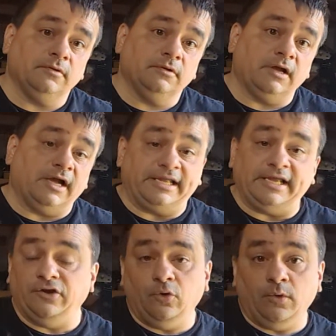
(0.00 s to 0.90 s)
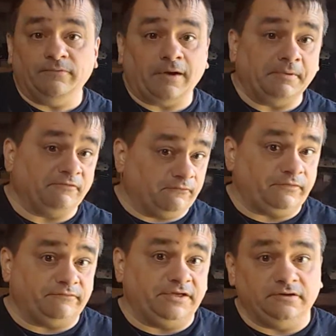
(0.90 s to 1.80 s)
I can get a new one probably for
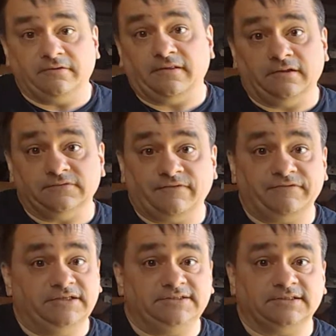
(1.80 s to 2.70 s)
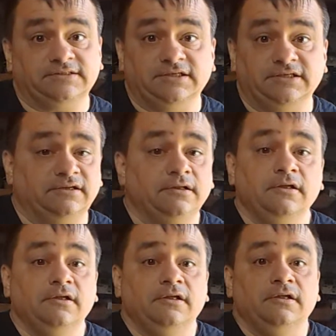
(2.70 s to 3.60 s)
$1,500. $1,500, $1,600.
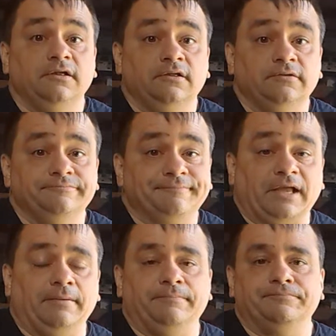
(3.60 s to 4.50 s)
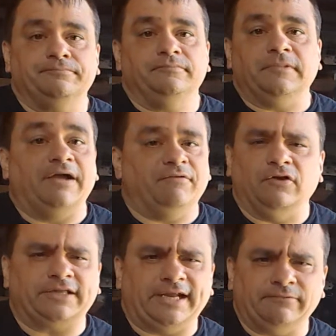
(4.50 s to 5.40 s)
I haven't
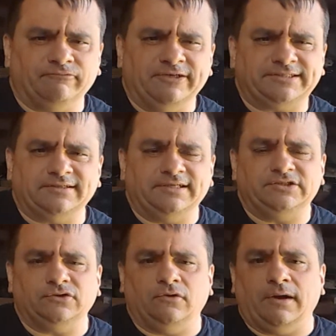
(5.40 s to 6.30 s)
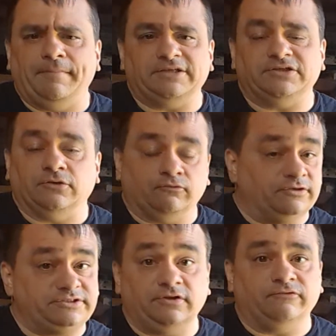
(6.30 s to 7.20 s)
looked at them recently, so I imagine they're
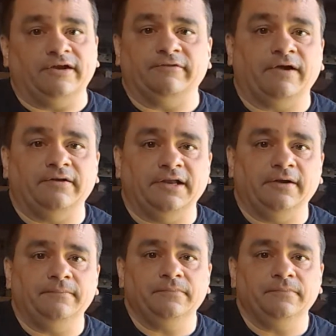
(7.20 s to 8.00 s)
still right around there.